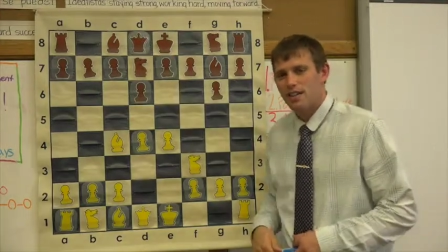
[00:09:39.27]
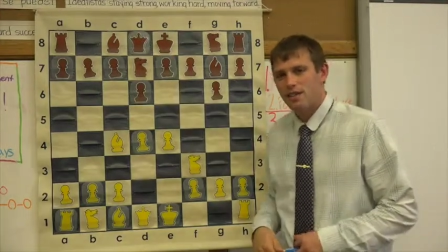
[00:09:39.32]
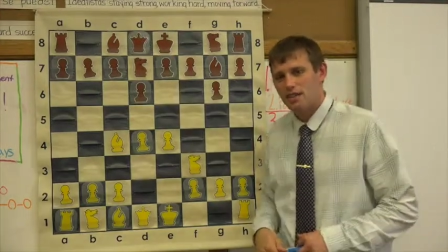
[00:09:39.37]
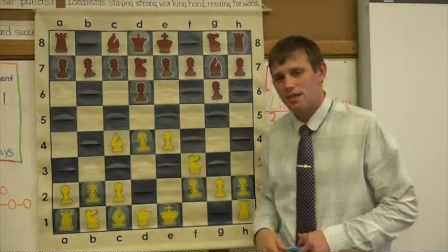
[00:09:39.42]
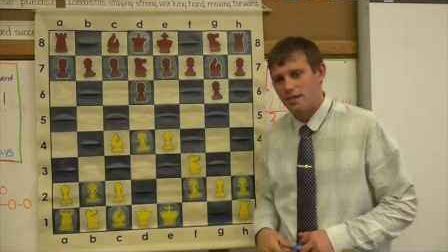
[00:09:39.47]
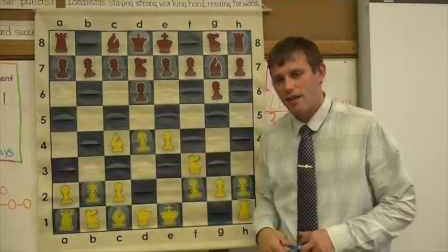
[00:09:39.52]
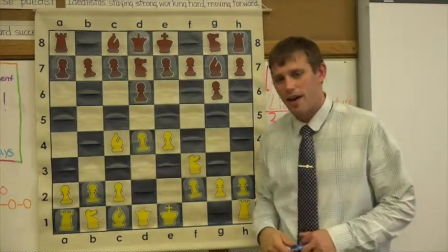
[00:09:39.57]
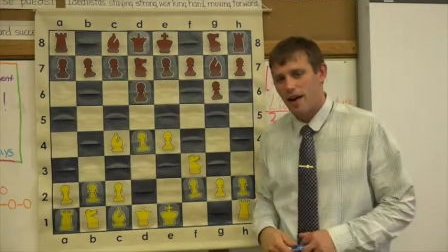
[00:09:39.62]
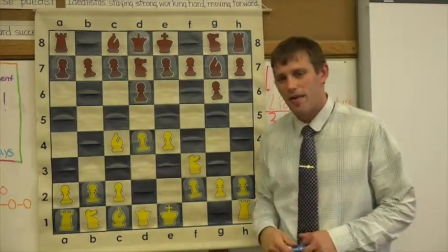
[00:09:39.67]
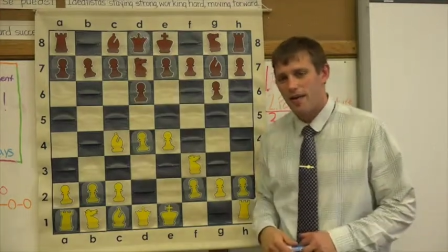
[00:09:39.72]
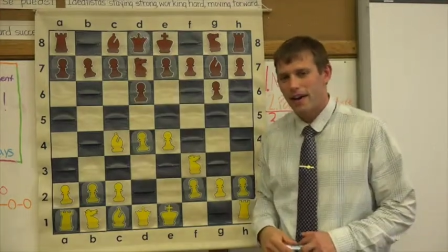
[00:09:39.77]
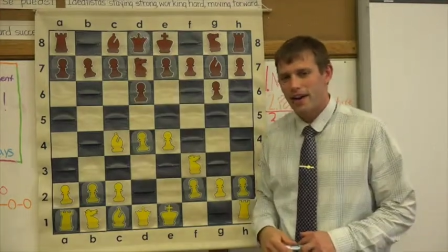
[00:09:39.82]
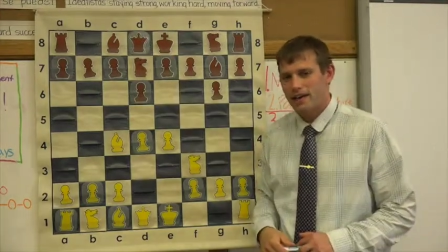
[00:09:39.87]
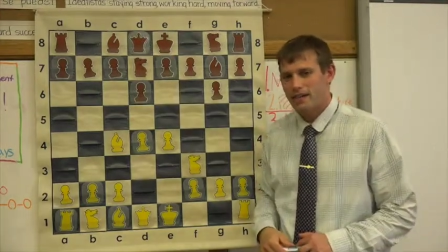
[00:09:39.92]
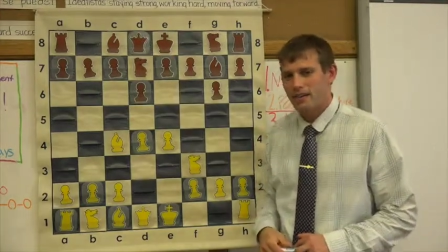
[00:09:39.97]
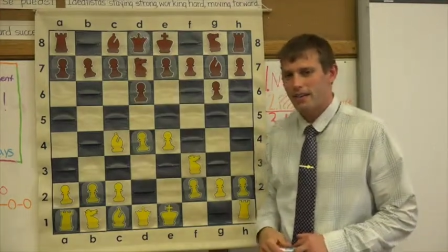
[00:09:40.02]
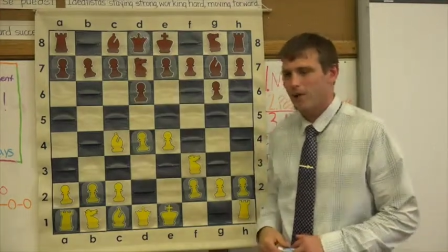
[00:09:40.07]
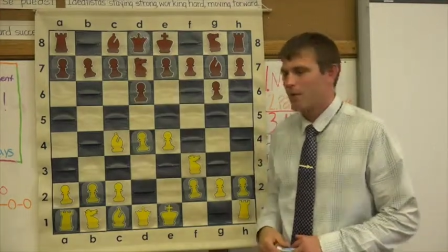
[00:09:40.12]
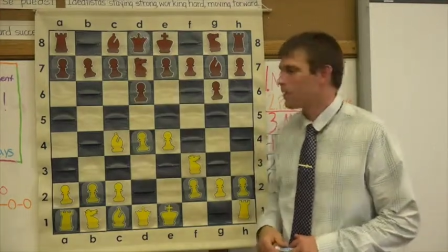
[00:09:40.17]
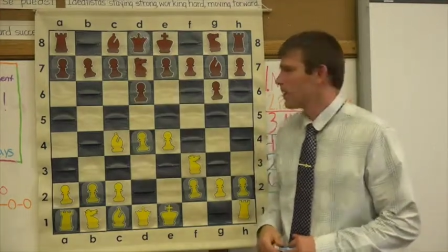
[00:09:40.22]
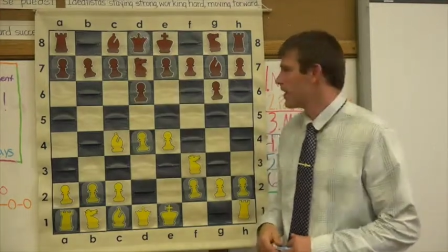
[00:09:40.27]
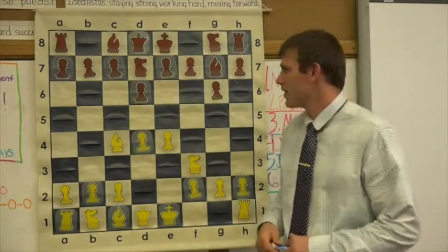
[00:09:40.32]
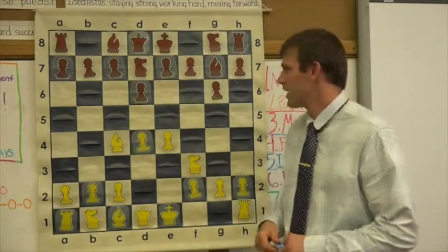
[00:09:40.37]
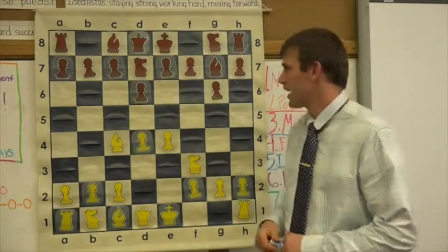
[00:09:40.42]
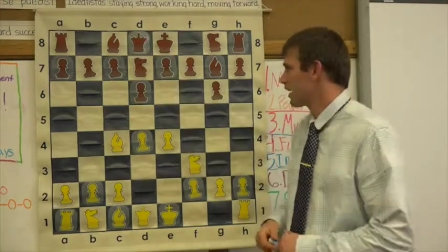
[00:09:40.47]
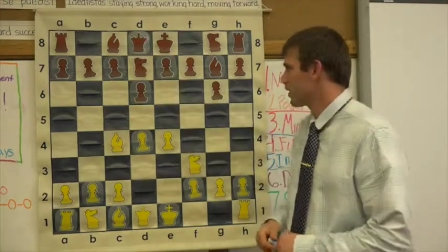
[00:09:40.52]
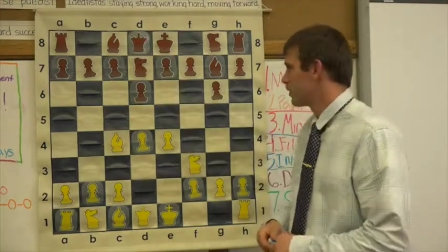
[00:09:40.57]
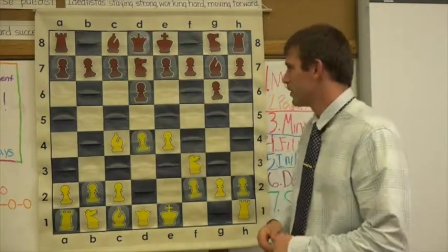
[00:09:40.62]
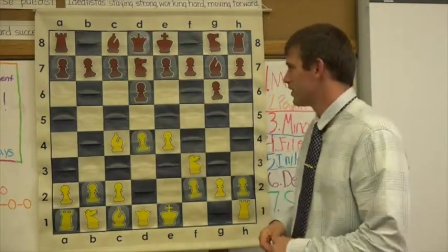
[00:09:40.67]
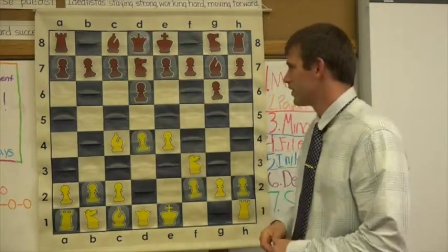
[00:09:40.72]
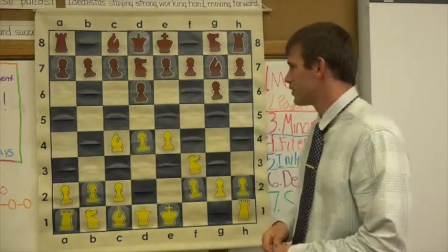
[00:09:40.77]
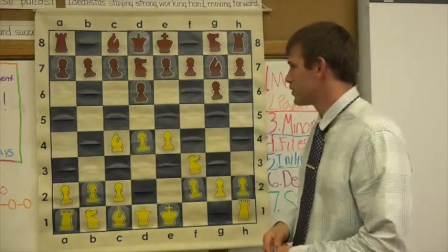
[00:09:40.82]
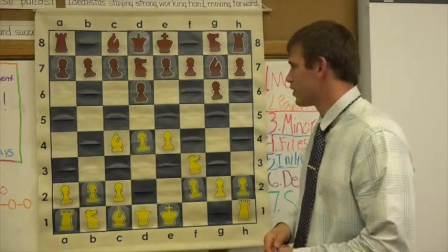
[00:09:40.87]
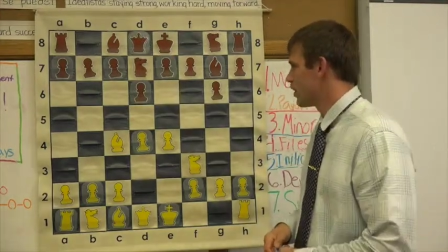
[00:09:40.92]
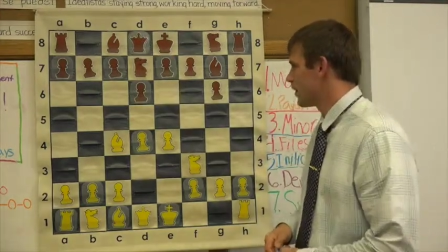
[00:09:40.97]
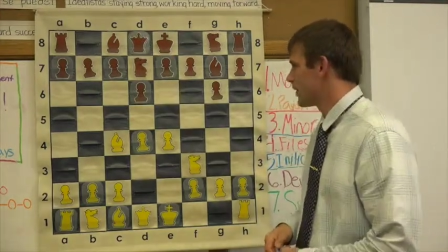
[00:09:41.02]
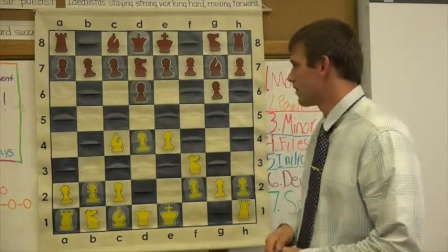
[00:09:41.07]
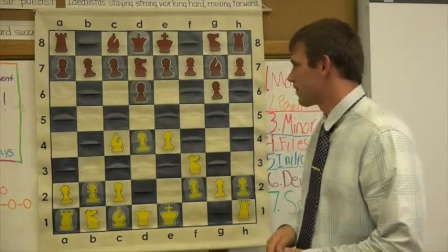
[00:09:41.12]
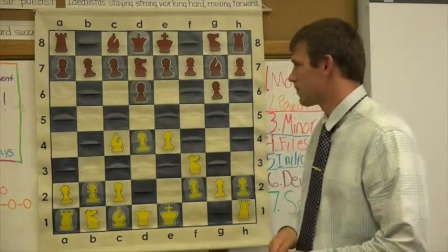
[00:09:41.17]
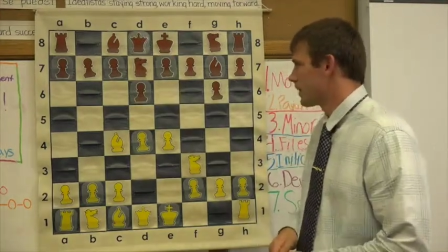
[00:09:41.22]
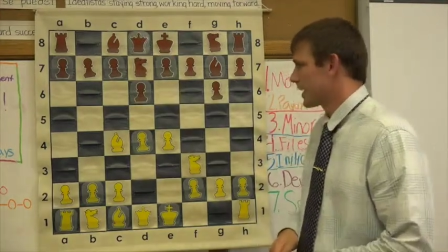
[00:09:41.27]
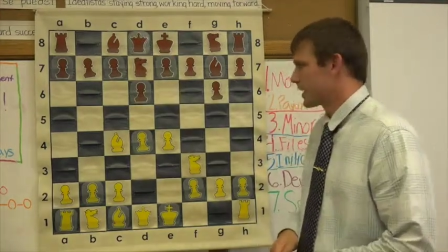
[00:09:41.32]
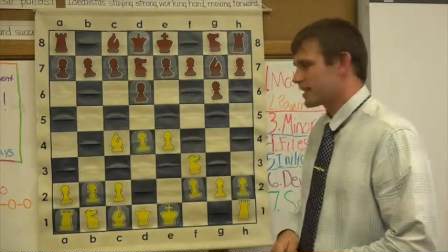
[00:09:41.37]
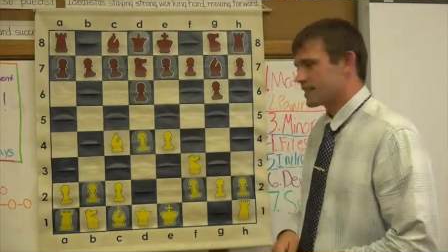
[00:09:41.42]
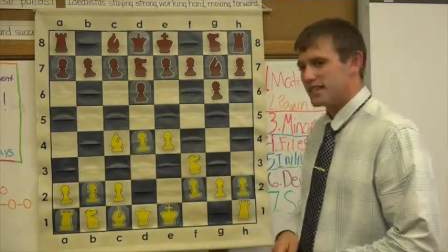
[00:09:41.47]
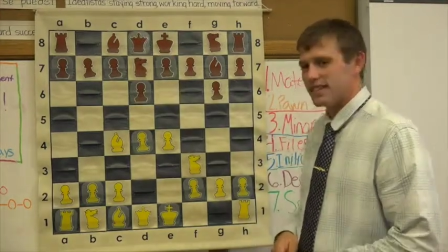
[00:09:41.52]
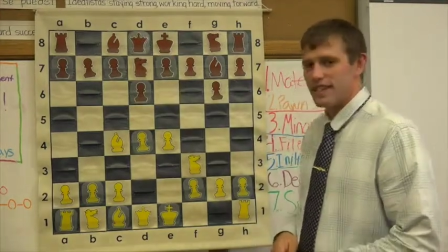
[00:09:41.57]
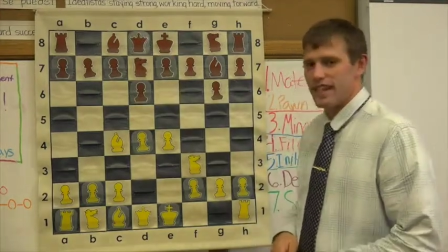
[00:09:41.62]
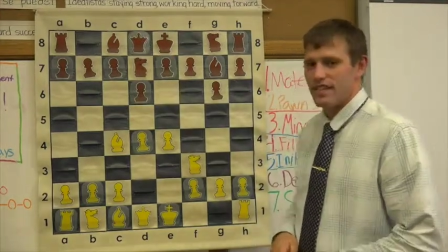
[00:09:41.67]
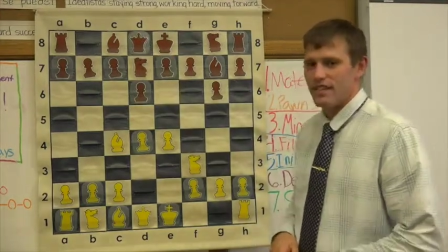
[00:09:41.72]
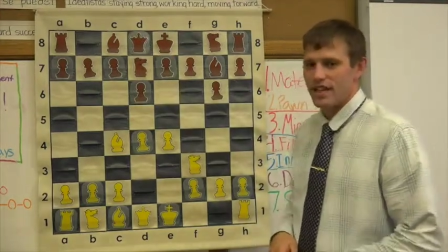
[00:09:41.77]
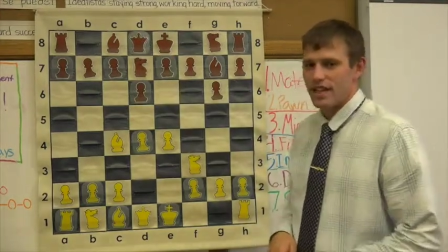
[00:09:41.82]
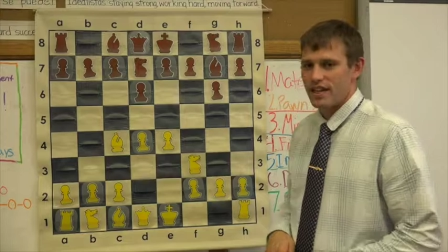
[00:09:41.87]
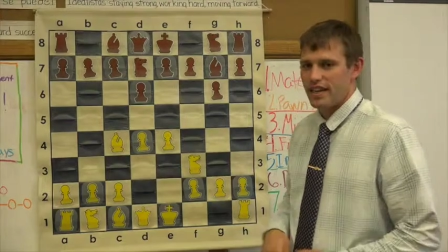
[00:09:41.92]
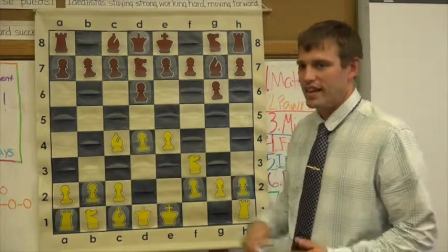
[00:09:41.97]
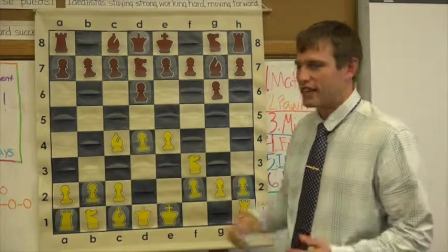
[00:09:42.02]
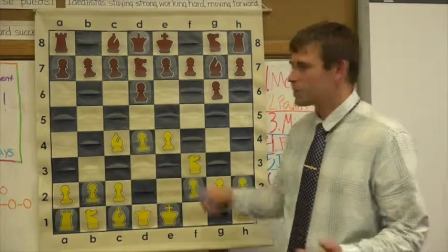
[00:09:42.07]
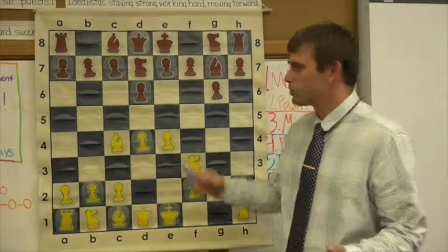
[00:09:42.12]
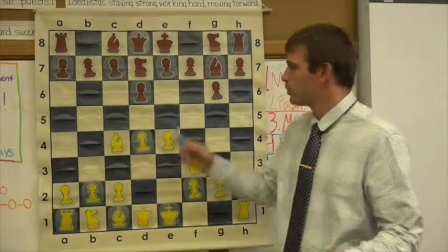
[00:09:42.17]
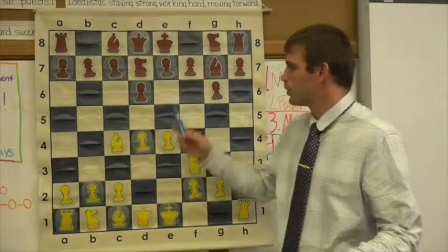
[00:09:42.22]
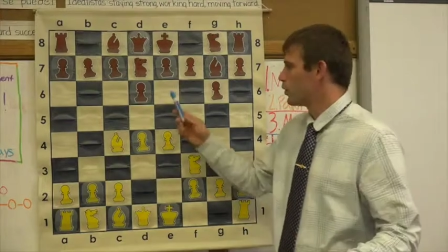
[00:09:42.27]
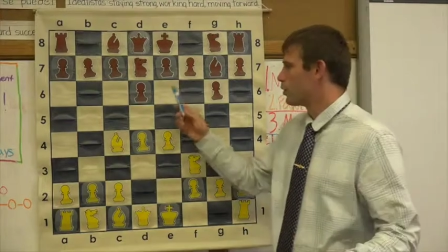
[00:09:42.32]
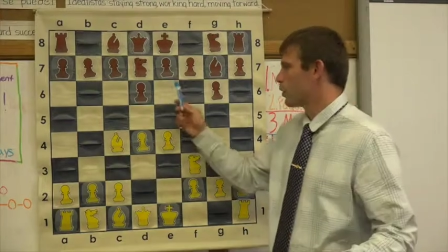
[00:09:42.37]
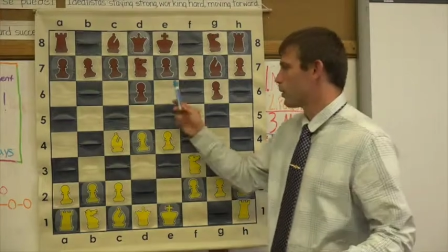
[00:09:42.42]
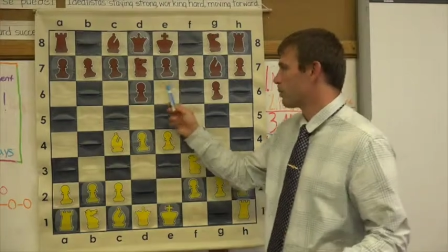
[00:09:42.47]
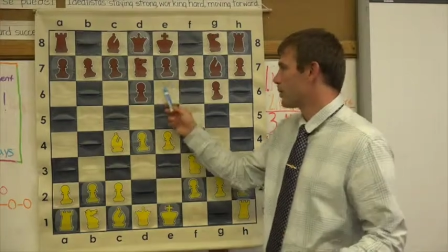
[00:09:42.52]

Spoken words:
So now we're actually going to win that queen. There's no way for black to say that next move